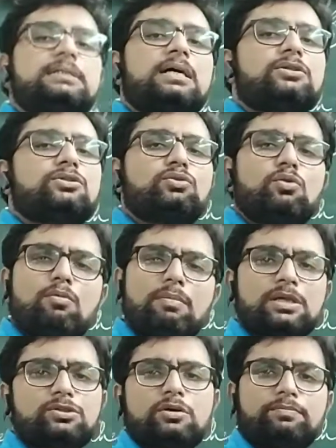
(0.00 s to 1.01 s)
are so
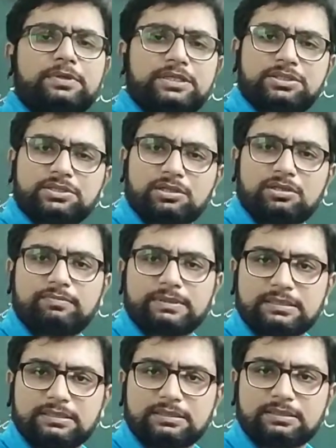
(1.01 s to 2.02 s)
much of
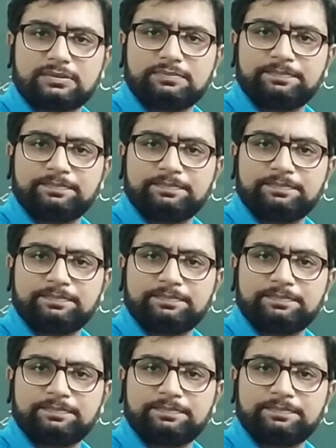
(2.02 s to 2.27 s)
disturbances,